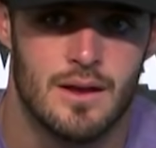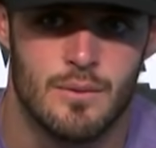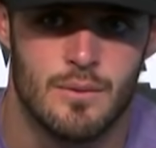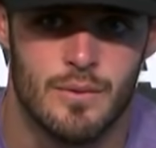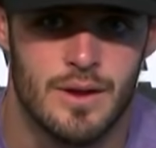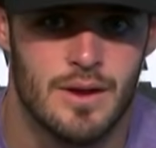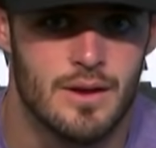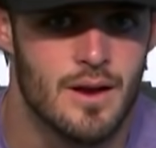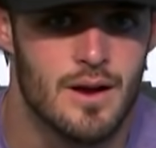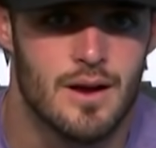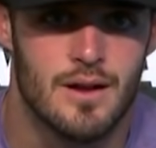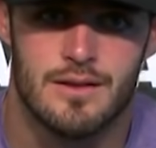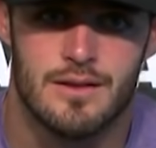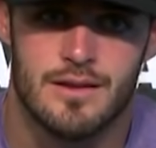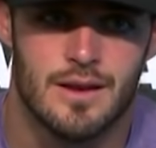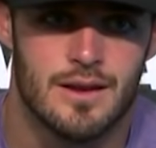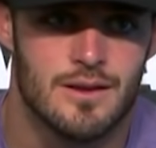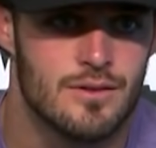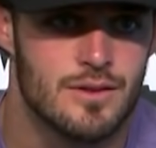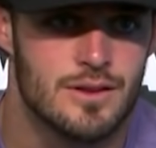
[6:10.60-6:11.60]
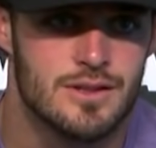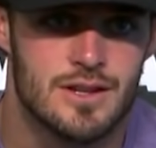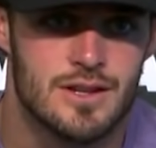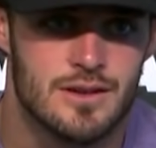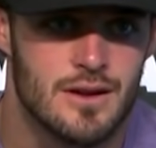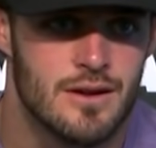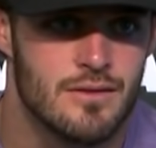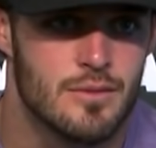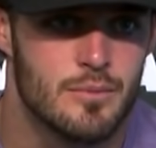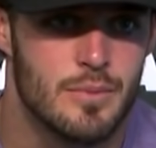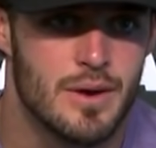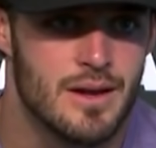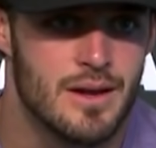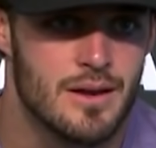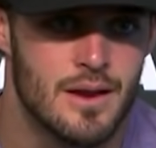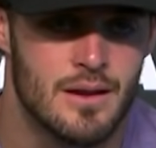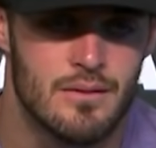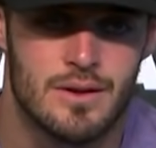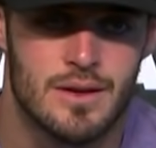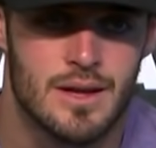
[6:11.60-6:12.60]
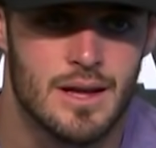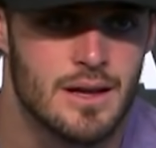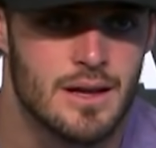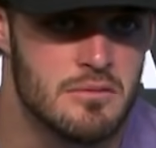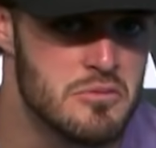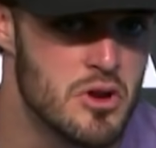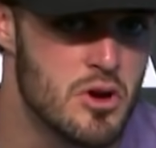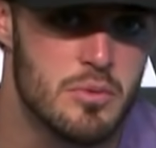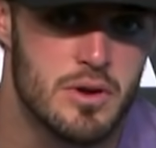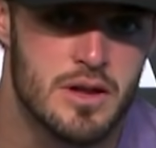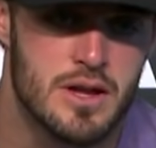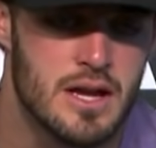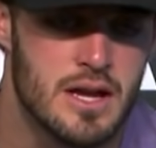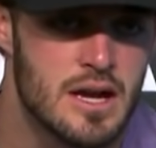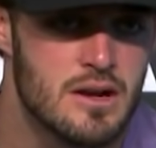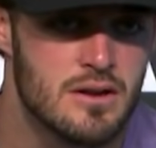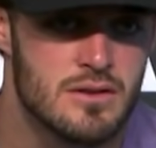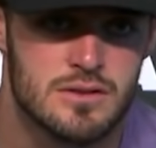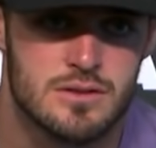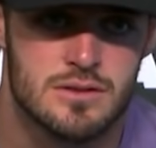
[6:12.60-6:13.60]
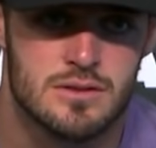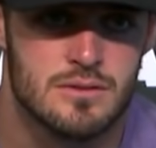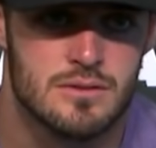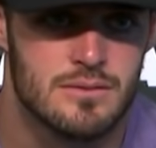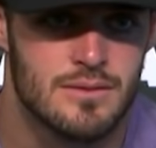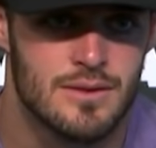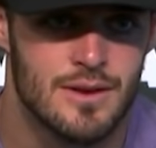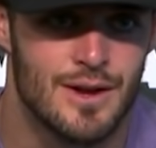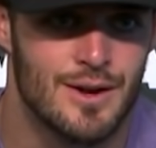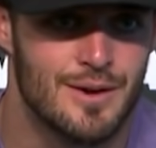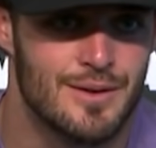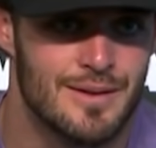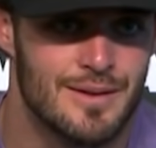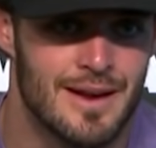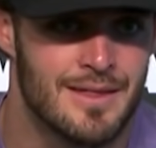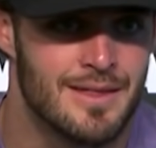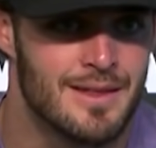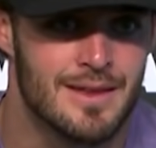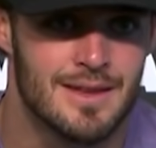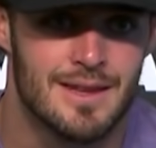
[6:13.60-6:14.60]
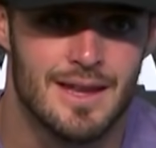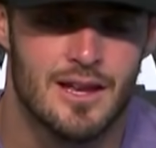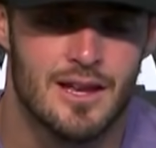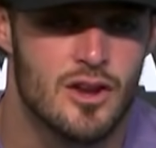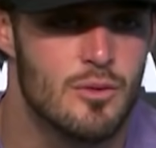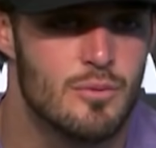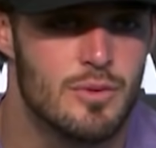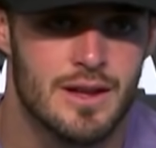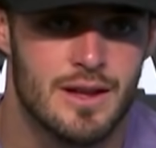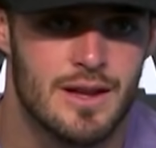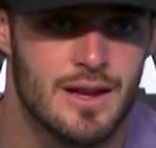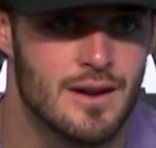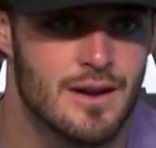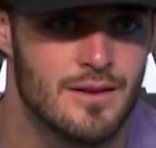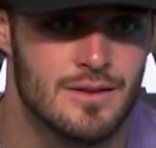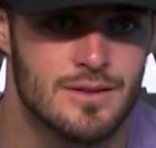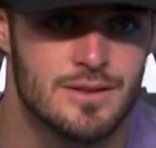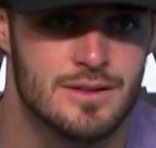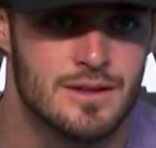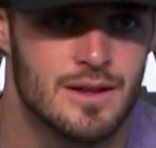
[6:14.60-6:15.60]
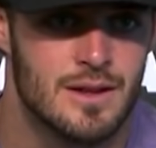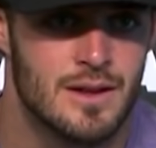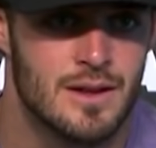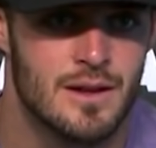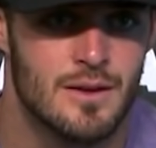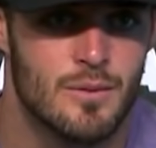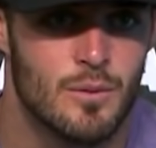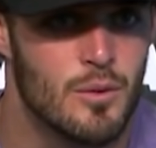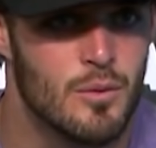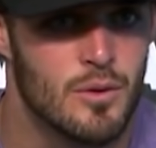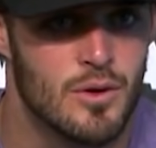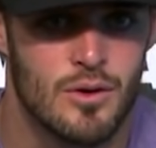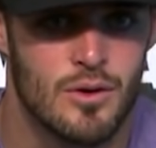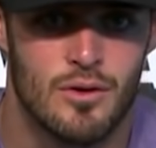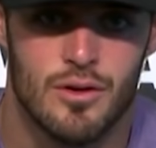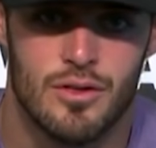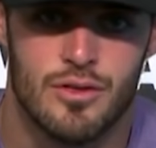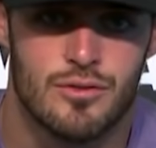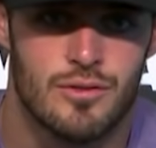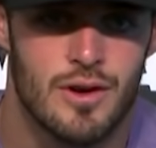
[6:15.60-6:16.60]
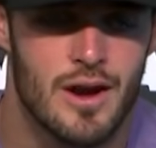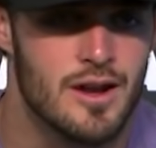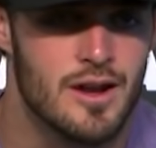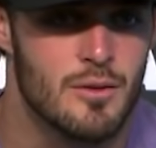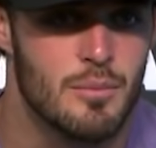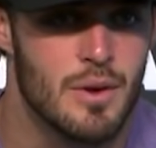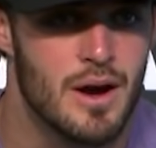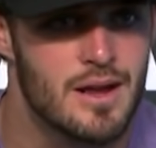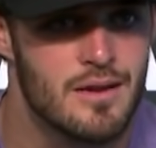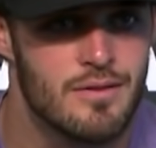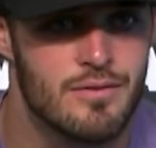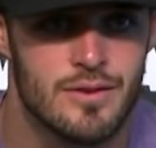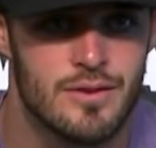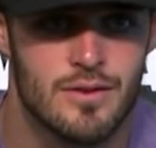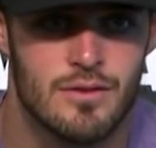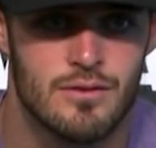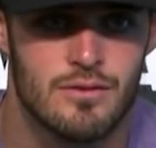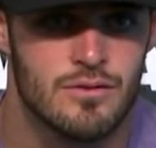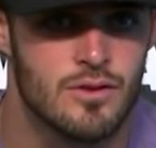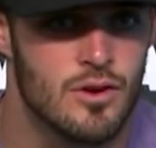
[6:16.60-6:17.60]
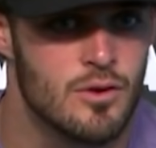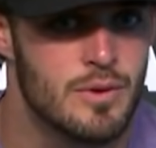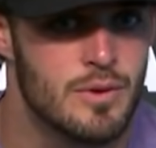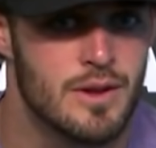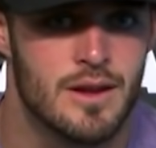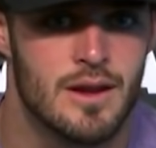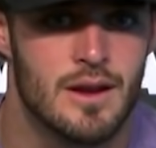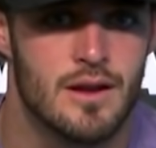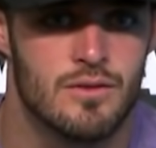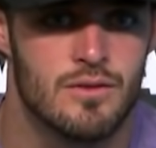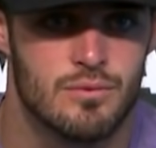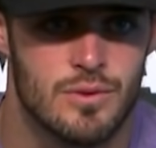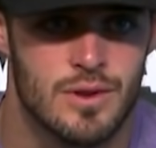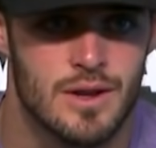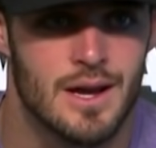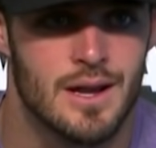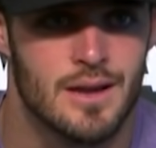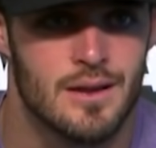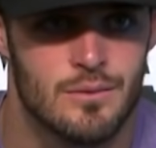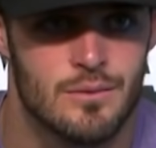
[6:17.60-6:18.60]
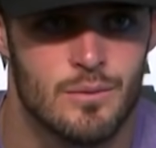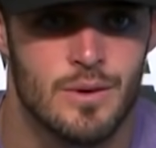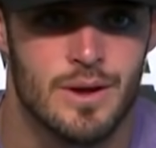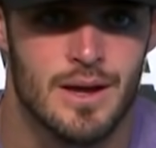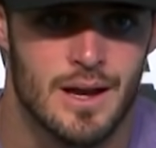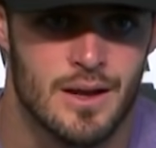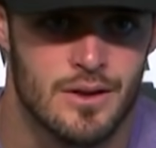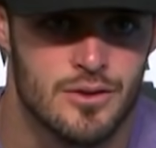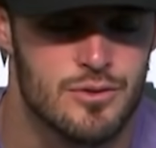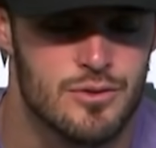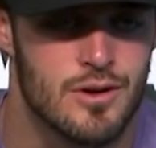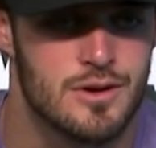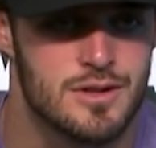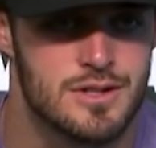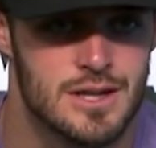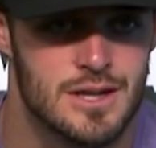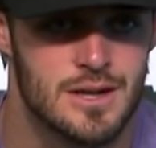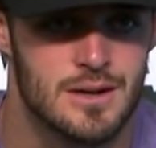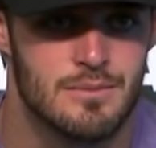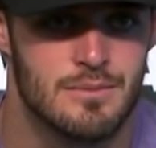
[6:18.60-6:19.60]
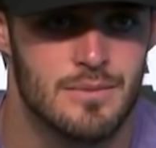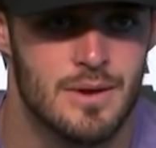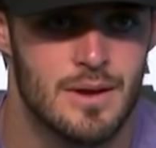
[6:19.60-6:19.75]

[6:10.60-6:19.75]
me and Jan say it to each other every, every day. Nobody cares. You know, at the end of the day, nobody cares what we're going through, how your body feels. Nobody cares. We gotta we gotta do our job,